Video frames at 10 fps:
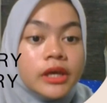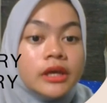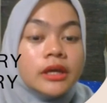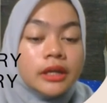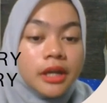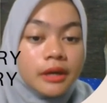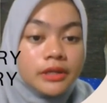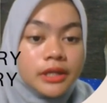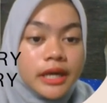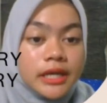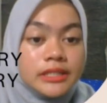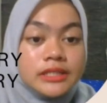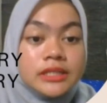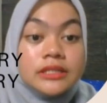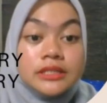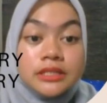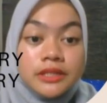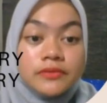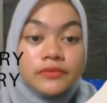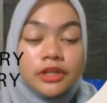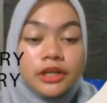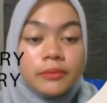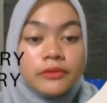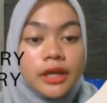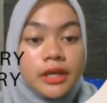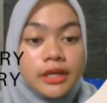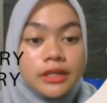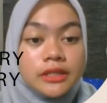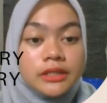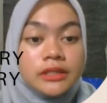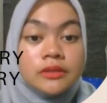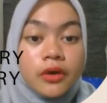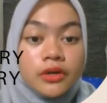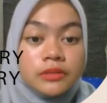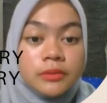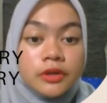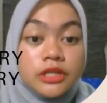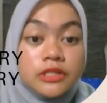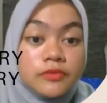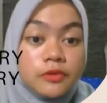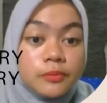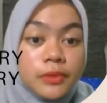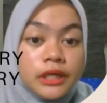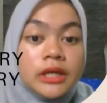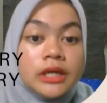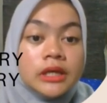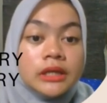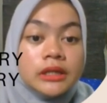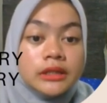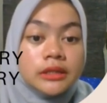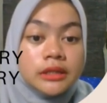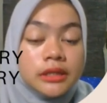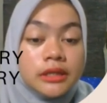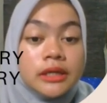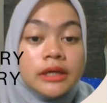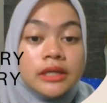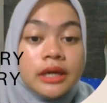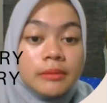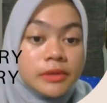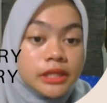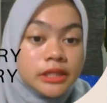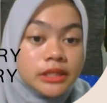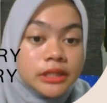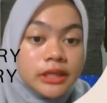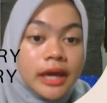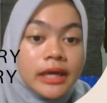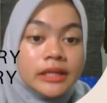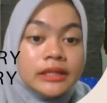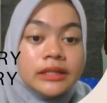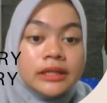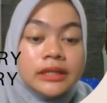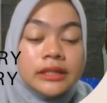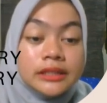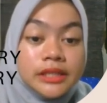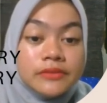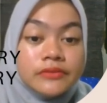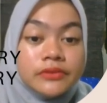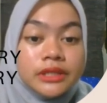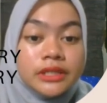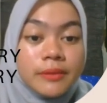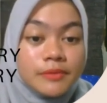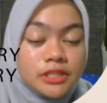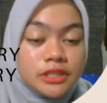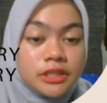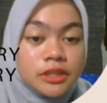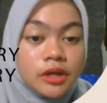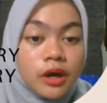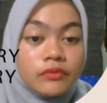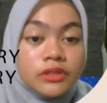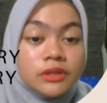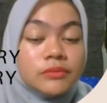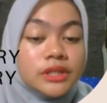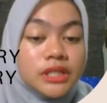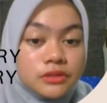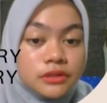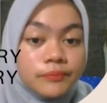Number eight, the shift for number eight talks about transforming the capability and delivery capacity of the ministry.